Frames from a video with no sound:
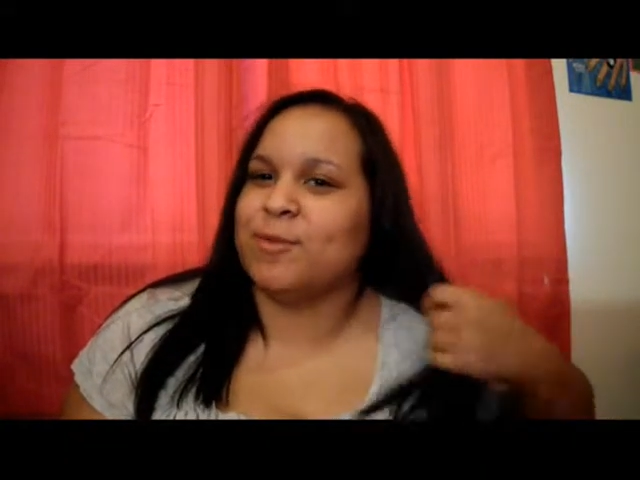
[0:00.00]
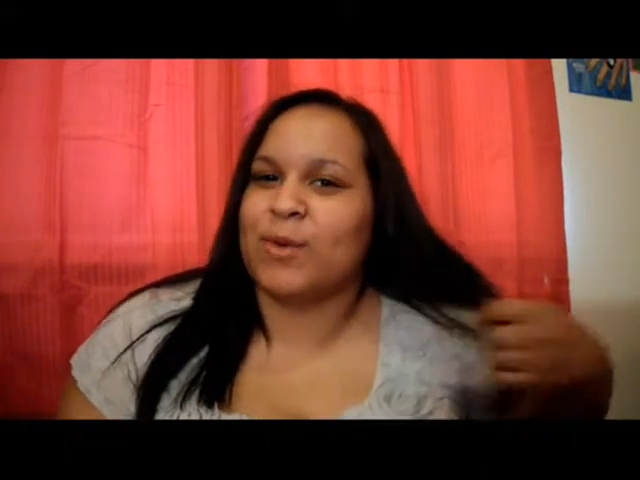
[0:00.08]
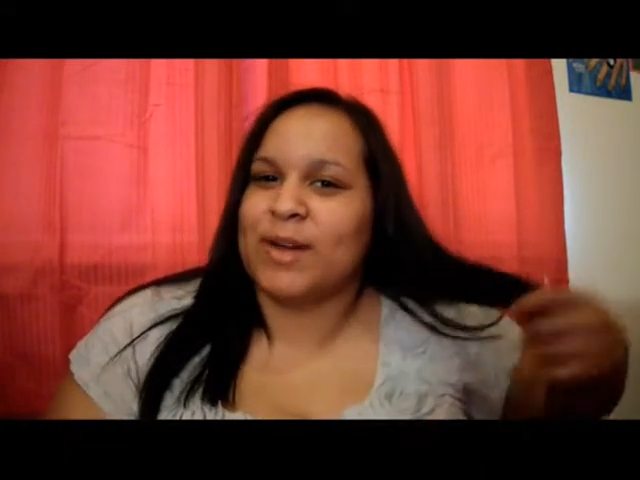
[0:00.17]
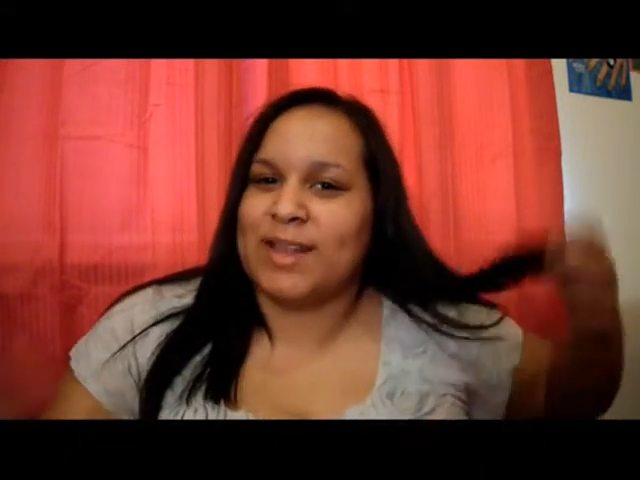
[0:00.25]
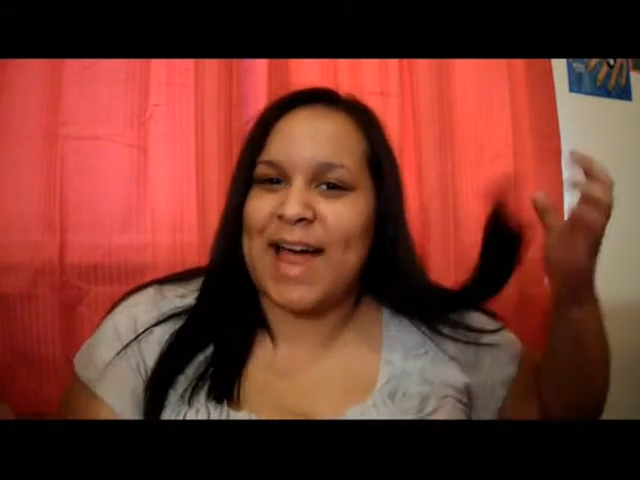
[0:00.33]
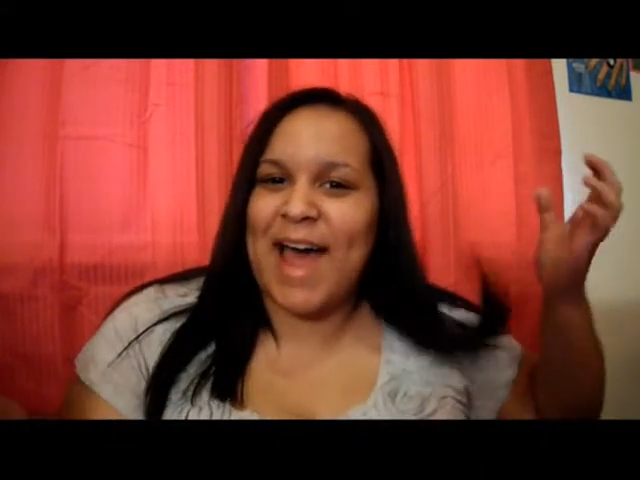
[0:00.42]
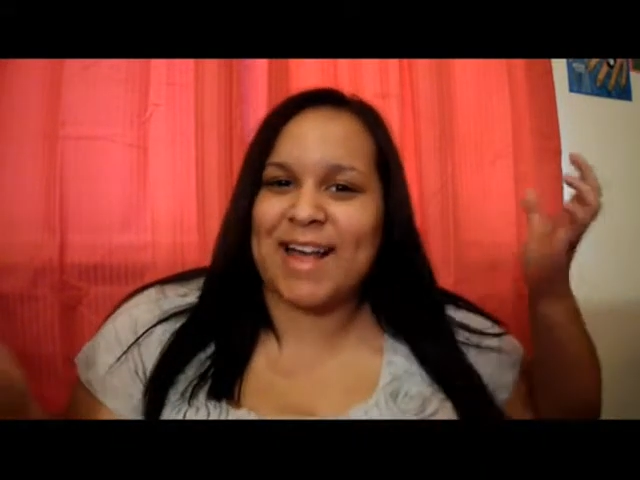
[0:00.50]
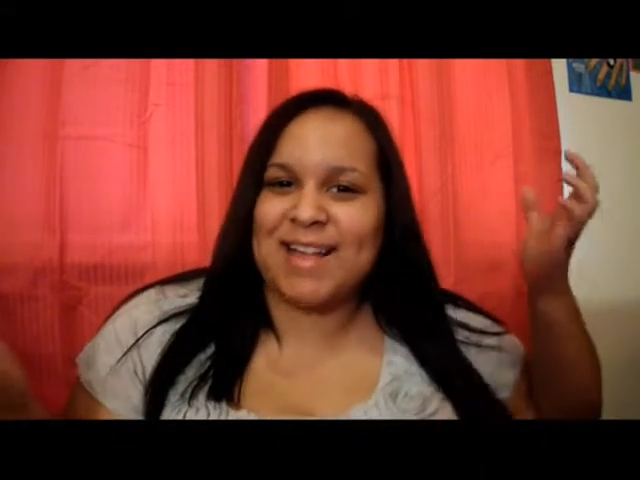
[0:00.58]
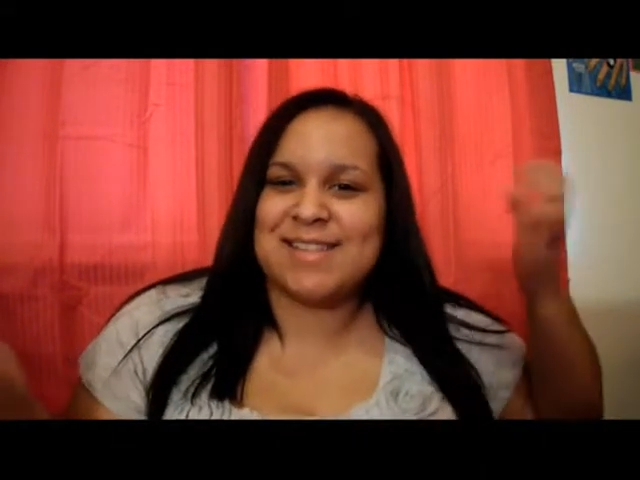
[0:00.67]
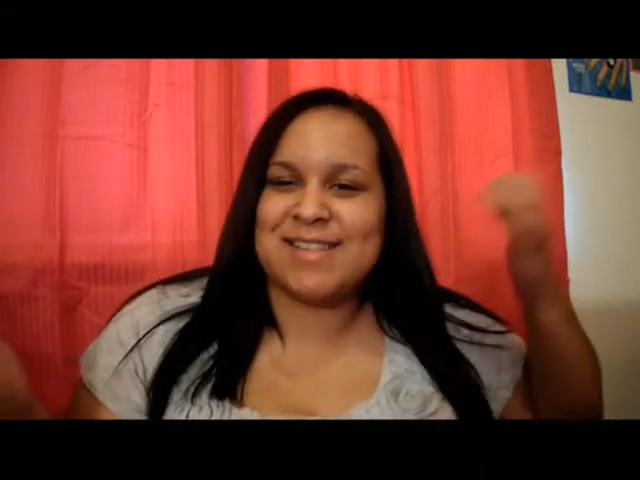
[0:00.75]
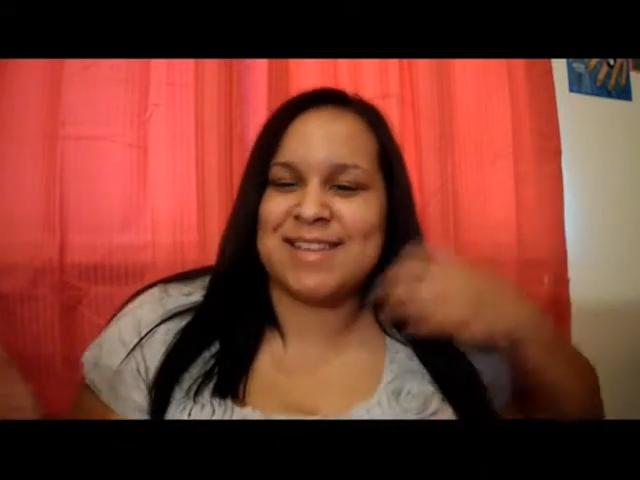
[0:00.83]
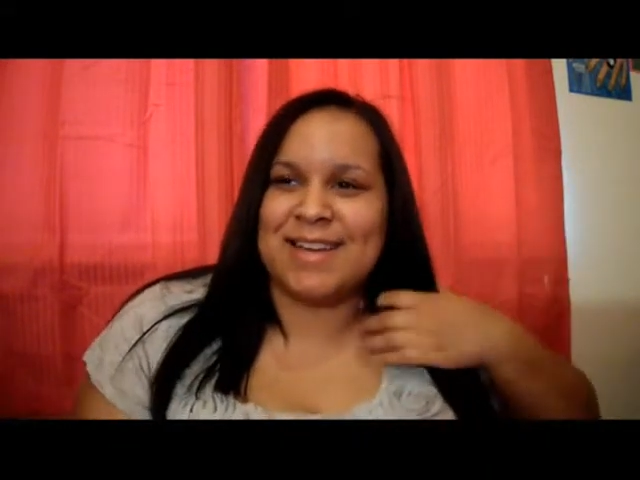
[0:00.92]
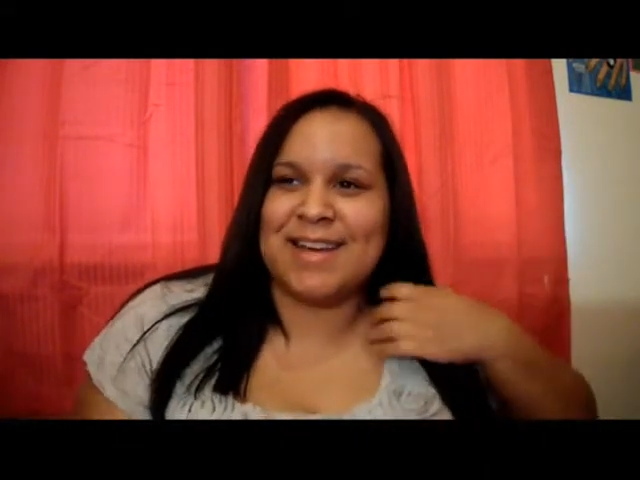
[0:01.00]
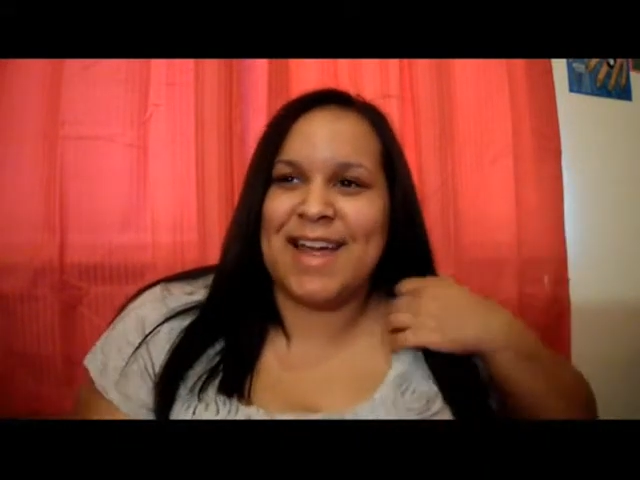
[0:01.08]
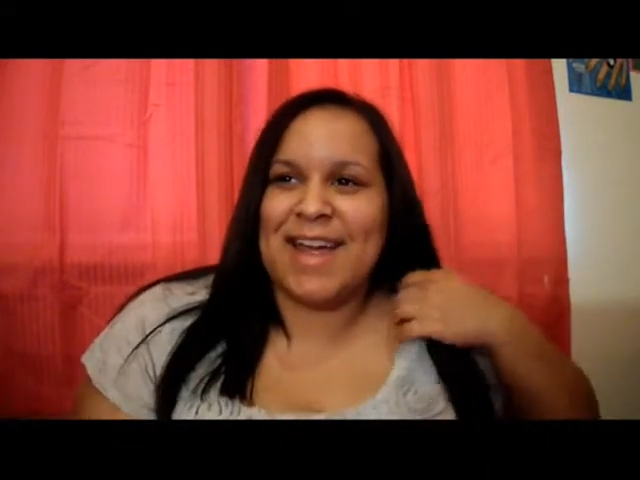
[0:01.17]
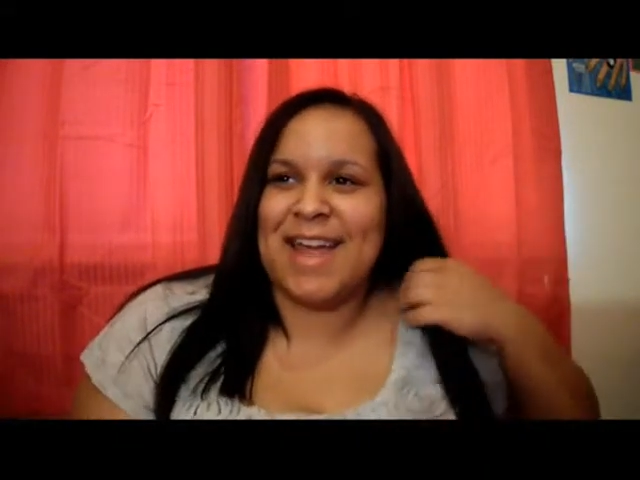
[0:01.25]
relaxes it, I